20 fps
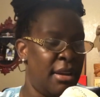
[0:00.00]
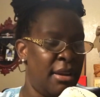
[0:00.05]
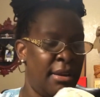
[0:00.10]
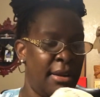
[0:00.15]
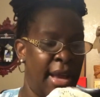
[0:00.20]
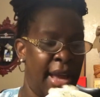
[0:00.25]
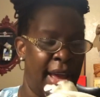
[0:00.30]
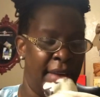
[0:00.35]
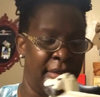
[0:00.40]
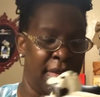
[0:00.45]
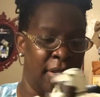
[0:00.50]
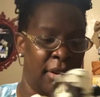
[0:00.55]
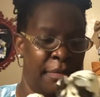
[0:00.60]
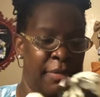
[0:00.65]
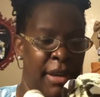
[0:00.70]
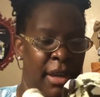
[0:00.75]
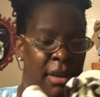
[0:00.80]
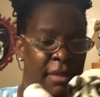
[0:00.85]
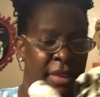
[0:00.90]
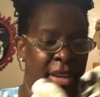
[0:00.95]
pelvis
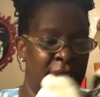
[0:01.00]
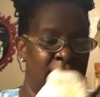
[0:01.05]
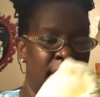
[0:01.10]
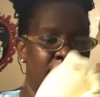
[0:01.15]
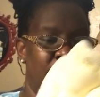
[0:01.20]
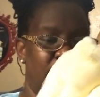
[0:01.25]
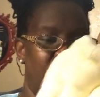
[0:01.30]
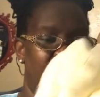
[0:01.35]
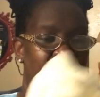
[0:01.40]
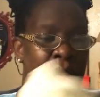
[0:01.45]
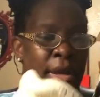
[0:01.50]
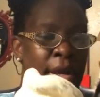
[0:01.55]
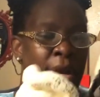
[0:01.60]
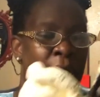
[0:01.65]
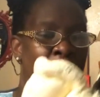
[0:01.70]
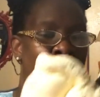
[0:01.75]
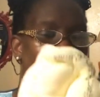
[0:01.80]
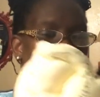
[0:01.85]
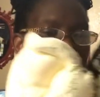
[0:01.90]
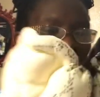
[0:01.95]
here. I have a little
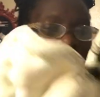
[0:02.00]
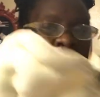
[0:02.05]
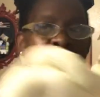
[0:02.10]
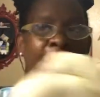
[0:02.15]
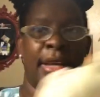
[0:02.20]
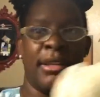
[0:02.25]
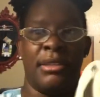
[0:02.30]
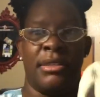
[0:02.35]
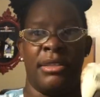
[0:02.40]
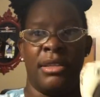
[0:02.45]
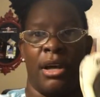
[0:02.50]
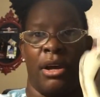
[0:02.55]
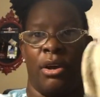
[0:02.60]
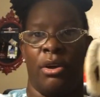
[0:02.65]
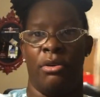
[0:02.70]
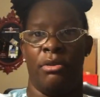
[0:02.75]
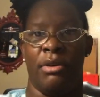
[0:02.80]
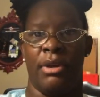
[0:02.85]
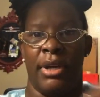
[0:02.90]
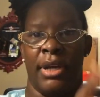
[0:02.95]
pelvis.
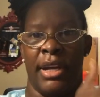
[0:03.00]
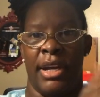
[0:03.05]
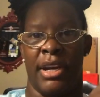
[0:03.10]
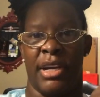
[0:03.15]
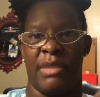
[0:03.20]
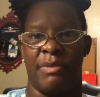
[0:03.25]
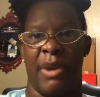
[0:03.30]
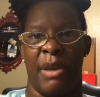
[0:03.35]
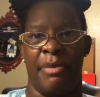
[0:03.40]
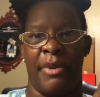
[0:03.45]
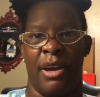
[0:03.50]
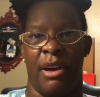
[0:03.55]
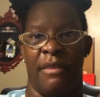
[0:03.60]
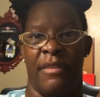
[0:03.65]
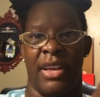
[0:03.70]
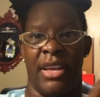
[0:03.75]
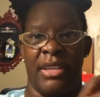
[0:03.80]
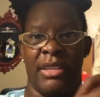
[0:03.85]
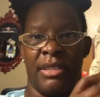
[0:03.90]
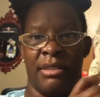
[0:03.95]
Okay,
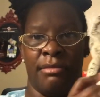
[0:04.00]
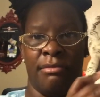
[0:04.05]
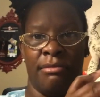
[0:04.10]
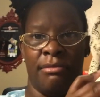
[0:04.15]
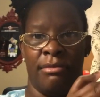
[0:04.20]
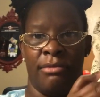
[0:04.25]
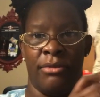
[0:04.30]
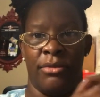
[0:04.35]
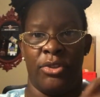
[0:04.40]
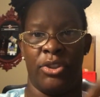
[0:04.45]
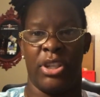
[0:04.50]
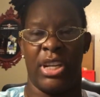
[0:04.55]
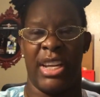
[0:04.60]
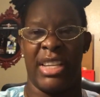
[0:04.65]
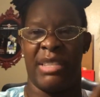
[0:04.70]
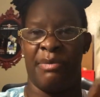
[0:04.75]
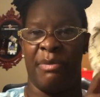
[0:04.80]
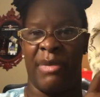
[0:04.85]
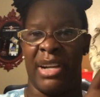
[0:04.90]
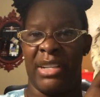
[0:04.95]
so here's my
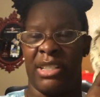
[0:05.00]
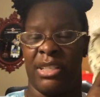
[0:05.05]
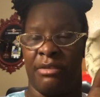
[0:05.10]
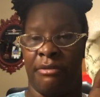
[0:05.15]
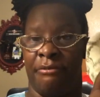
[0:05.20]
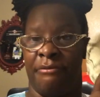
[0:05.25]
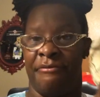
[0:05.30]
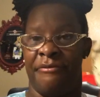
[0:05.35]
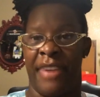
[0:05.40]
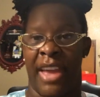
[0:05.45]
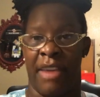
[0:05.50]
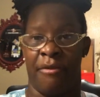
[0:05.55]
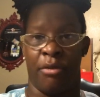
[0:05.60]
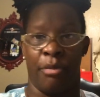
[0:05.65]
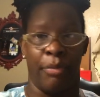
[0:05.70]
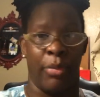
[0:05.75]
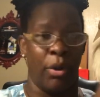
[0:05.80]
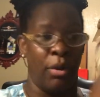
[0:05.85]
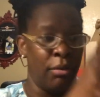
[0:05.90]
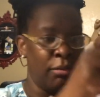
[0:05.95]
pelvis. She is
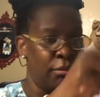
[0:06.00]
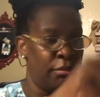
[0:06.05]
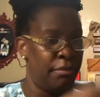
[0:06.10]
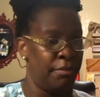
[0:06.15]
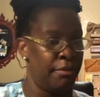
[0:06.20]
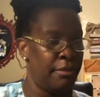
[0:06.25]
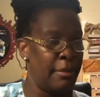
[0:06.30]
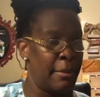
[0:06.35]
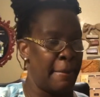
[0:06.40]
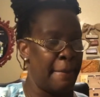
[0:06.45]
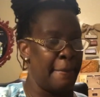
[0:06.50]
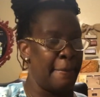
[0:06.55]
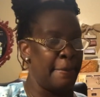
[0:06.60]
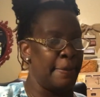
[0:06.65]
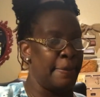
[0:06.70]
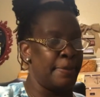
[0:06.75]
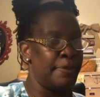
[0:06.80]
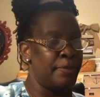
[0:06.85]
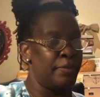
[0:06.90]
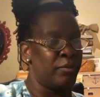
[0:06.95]
much
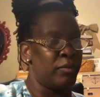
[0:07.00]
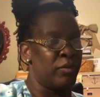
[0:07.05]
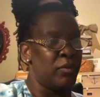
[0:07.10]
favorable.